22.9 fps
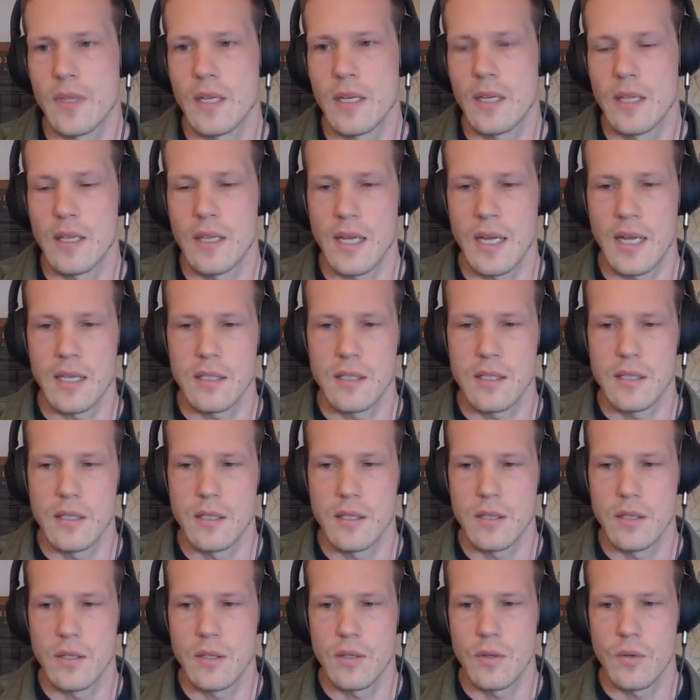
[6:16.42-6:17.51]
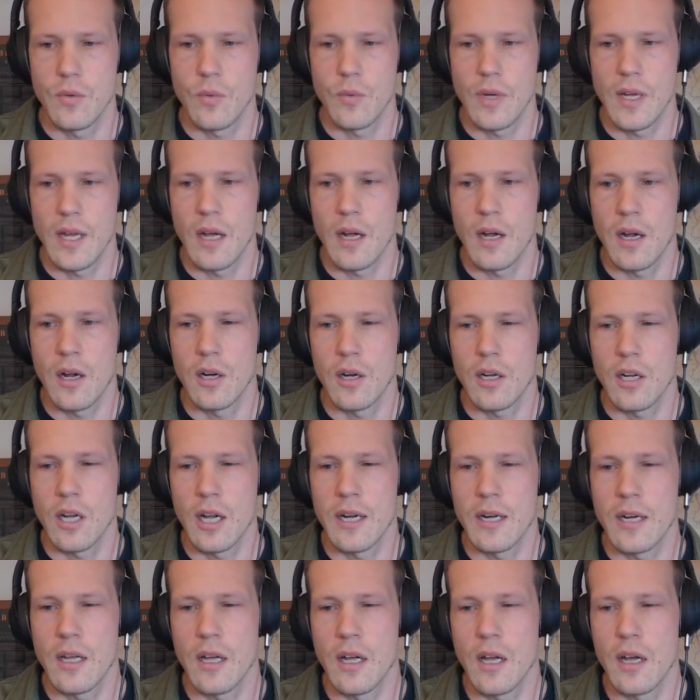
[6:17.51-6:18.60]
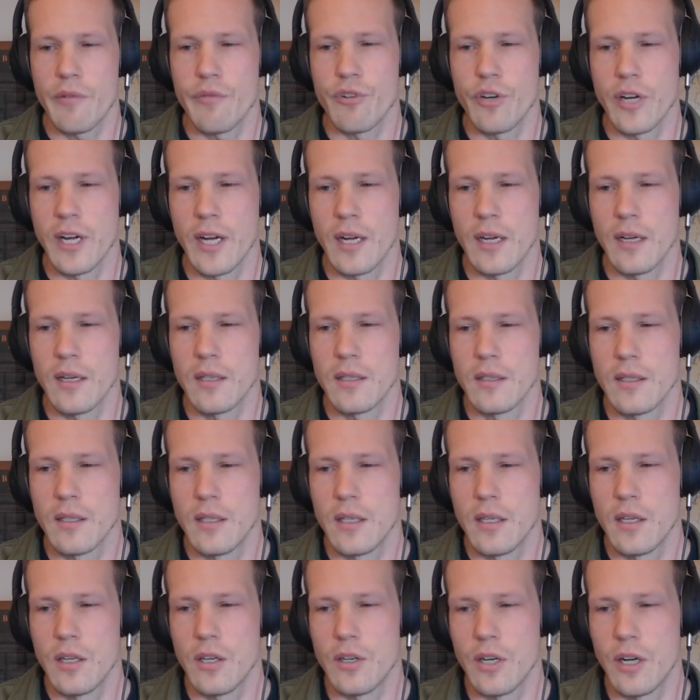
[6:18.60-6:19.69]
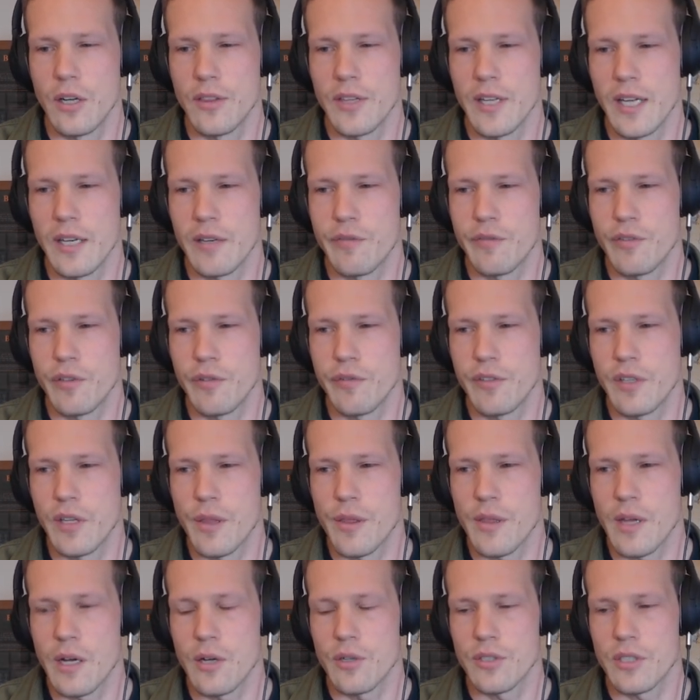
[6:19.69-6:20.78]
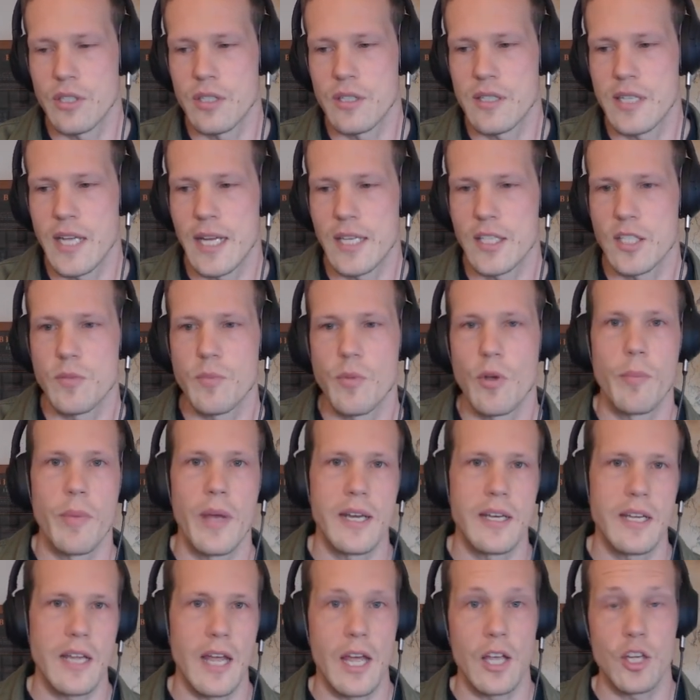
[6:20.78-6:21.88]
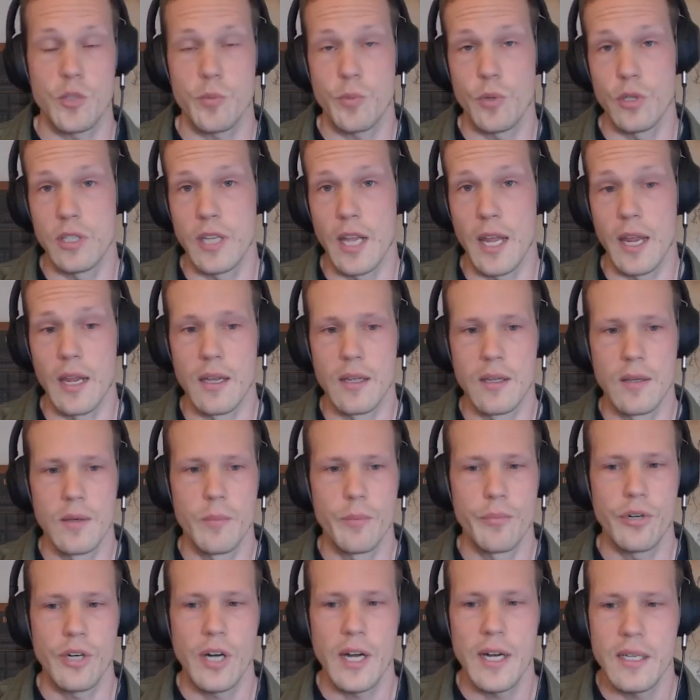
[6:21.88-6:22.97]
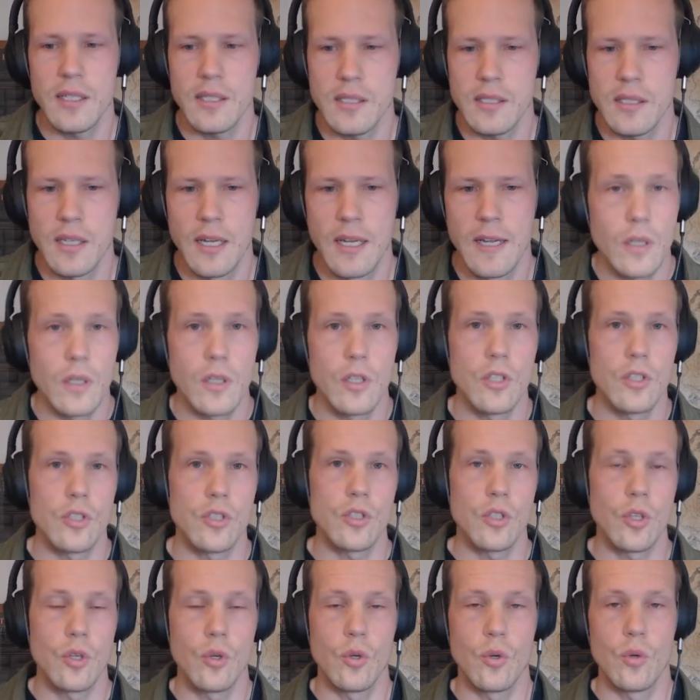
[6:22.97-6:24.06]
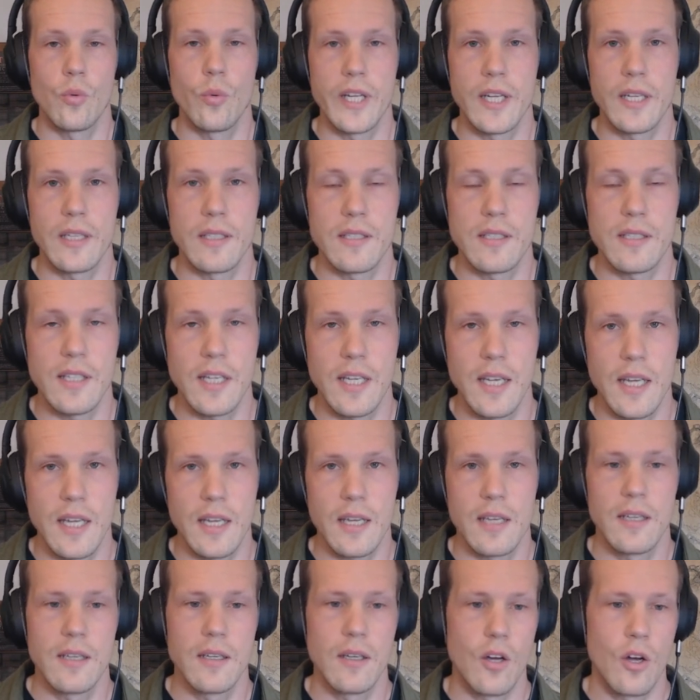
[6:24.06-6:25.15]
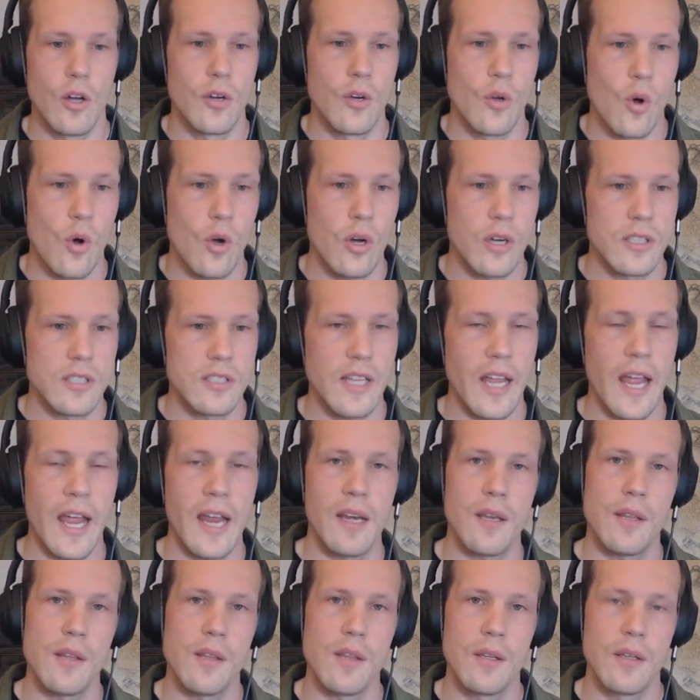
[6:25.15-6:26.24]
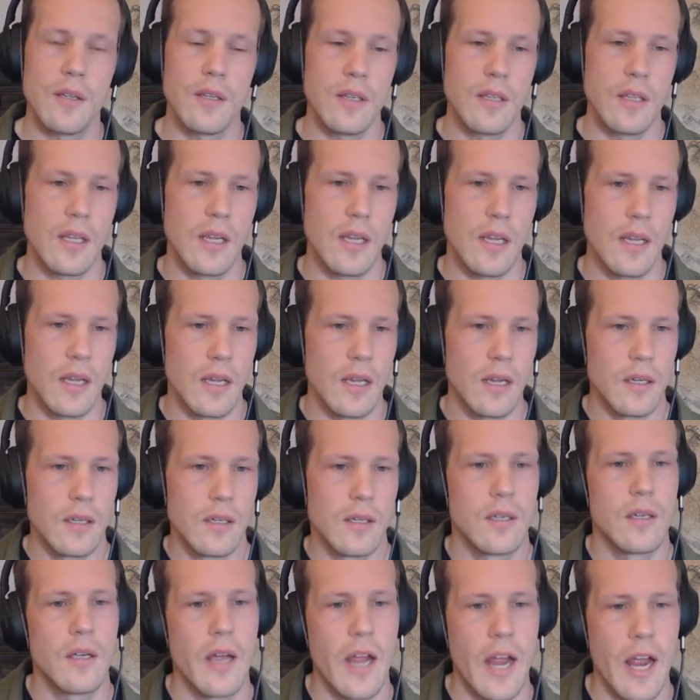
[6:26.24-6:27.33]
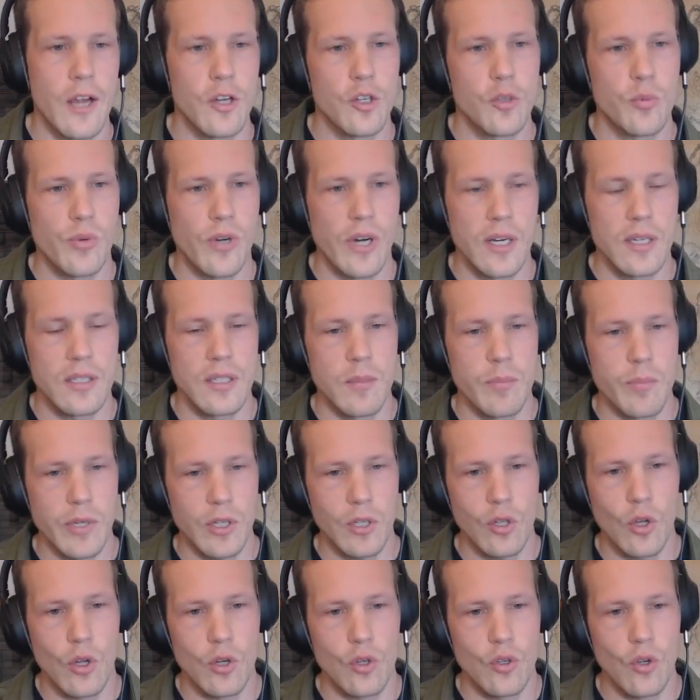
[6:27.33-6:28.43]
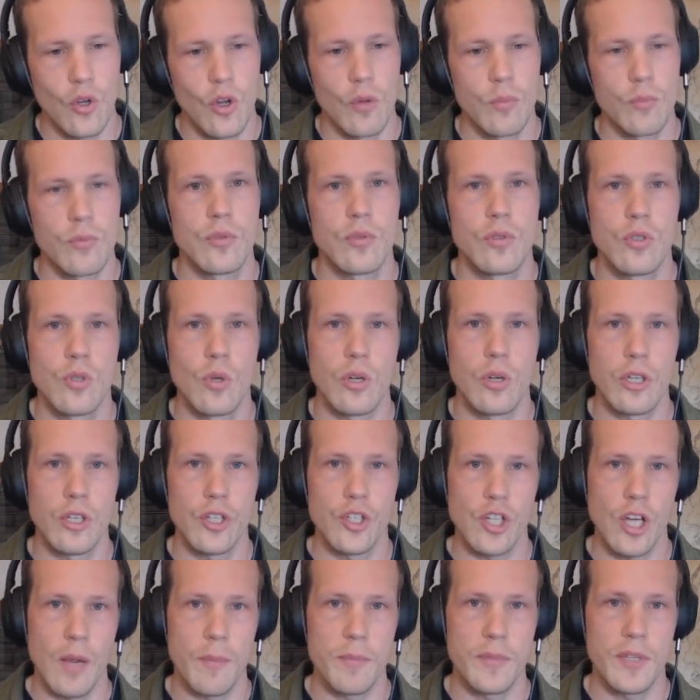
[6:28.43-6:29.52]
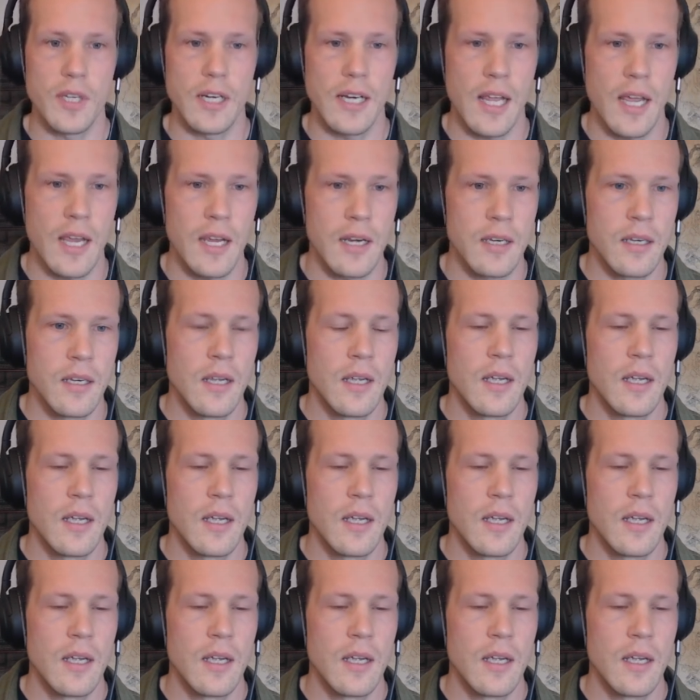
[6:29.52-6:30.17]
that we are kind of hovering around that 50,000 sats per petahash per day price. So we can see on August 8th, the hash price in Bitcoin terms took a sharp decline.